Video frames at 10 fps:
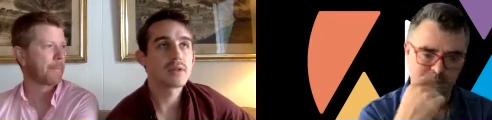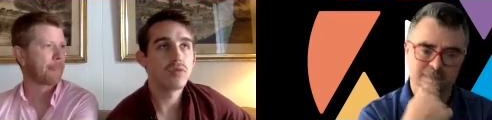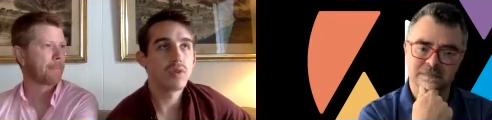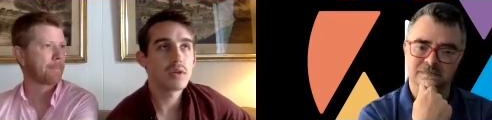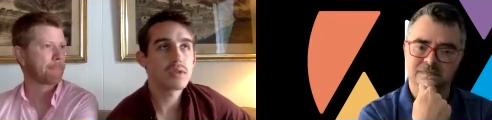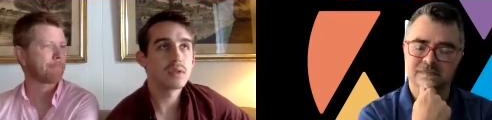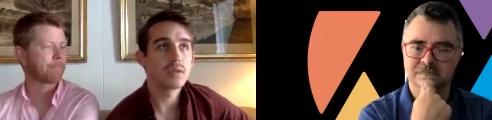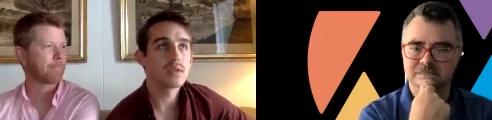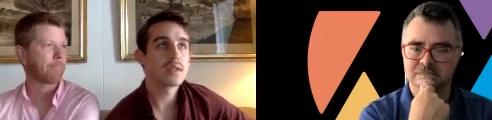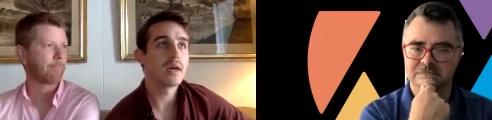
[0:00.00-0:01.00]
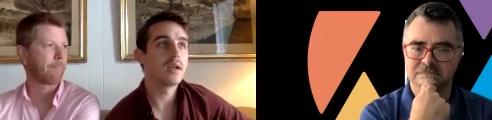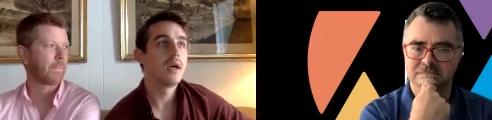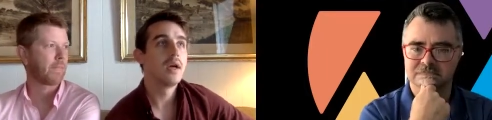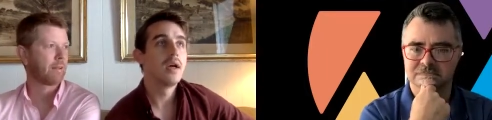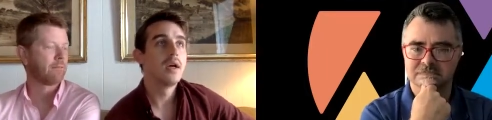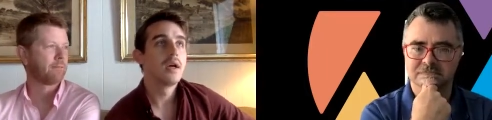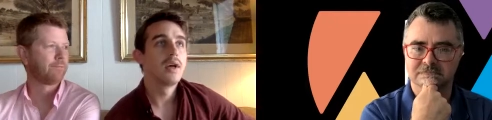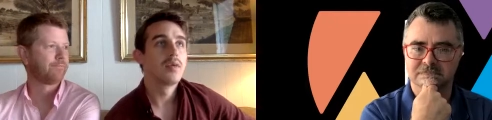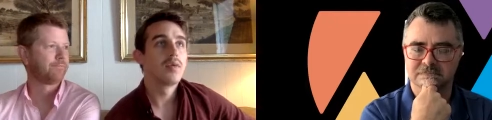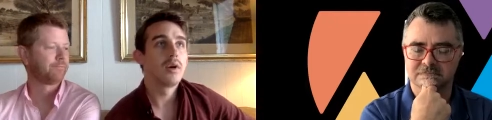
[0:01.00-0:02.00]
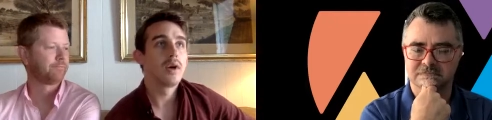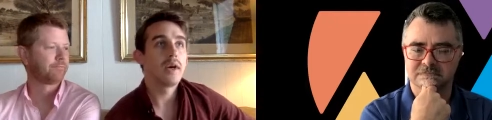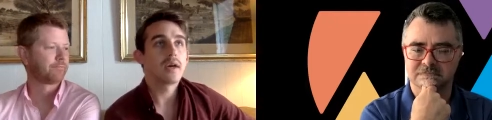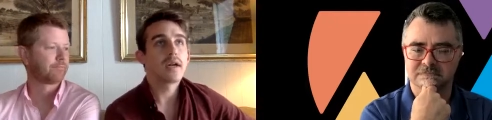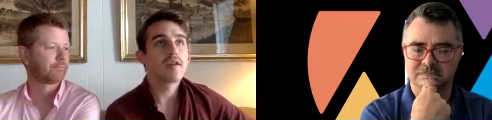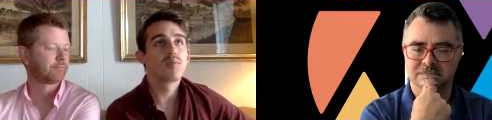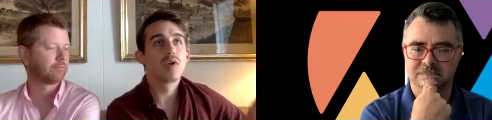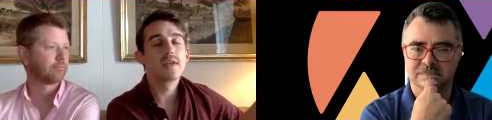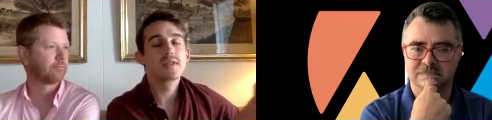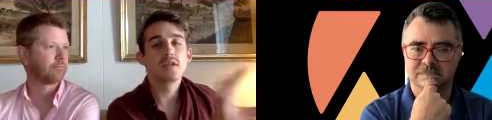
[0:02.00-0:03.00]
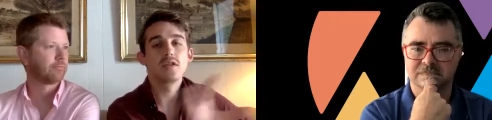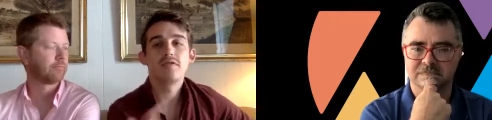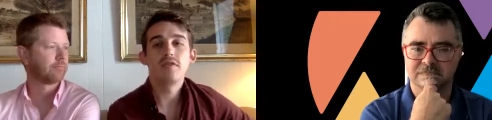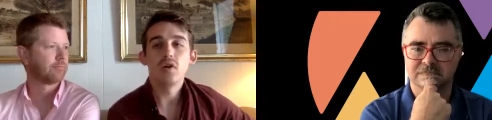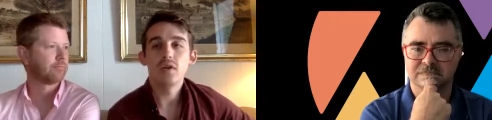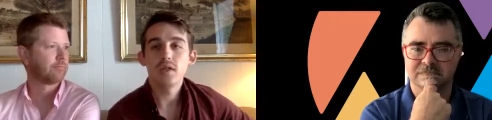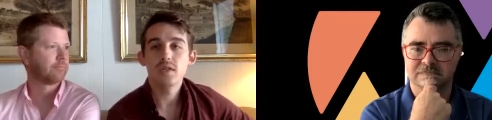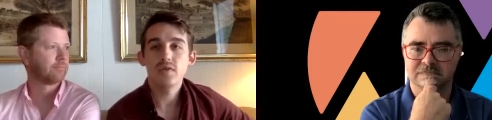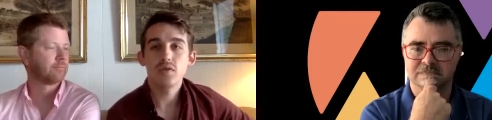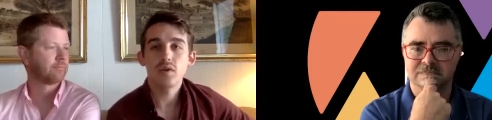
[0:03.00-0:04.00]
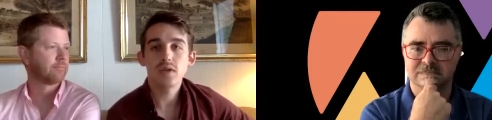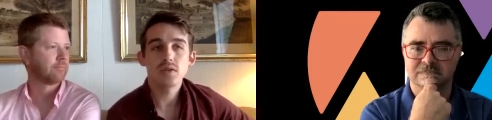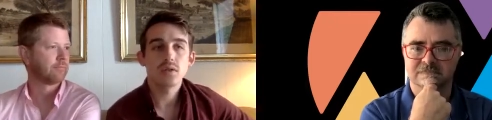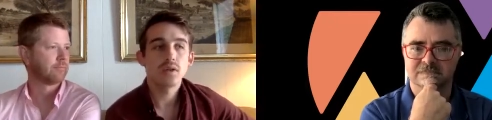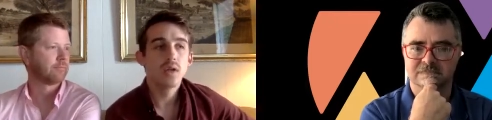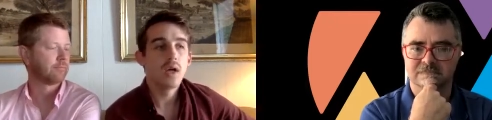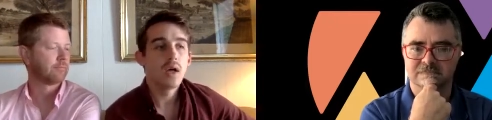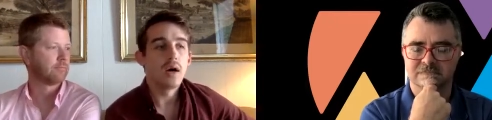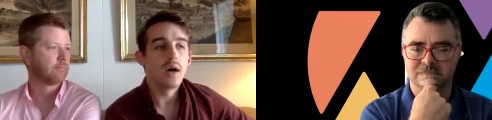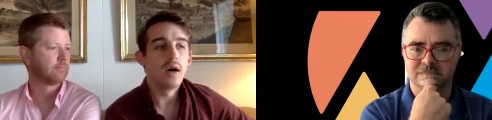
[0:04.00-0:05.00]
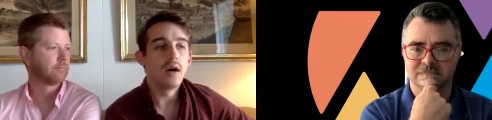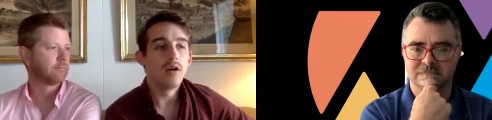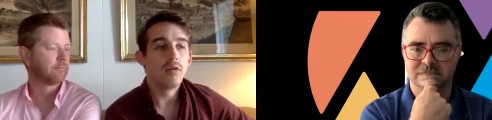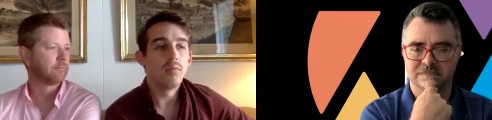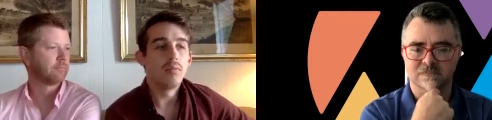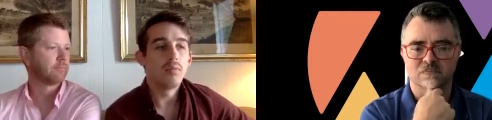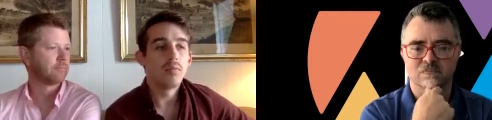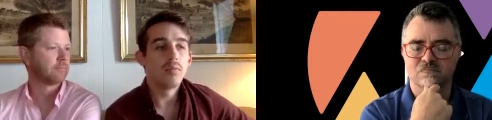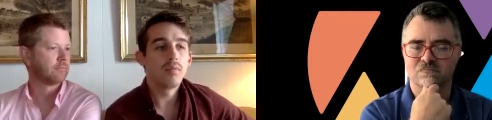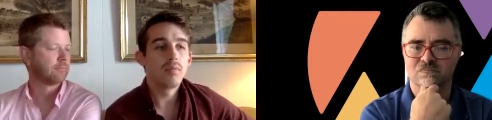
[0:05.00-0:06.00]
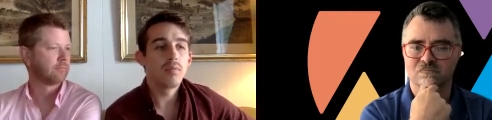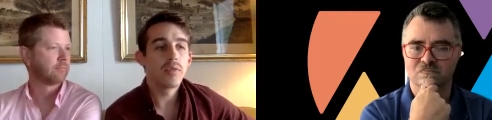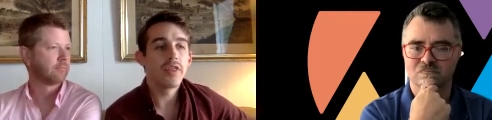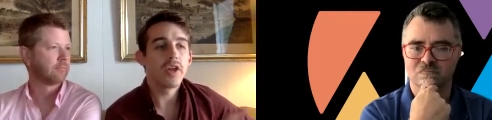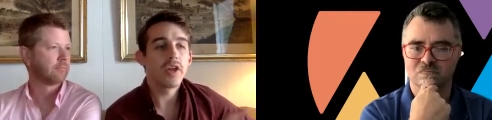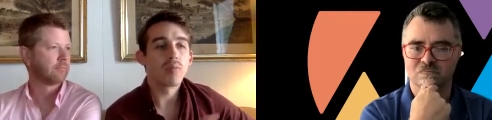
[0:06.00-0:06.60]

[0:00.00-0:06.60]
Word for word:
Speaker 1: on Russell is that it kind of brings into focus for Russell um, the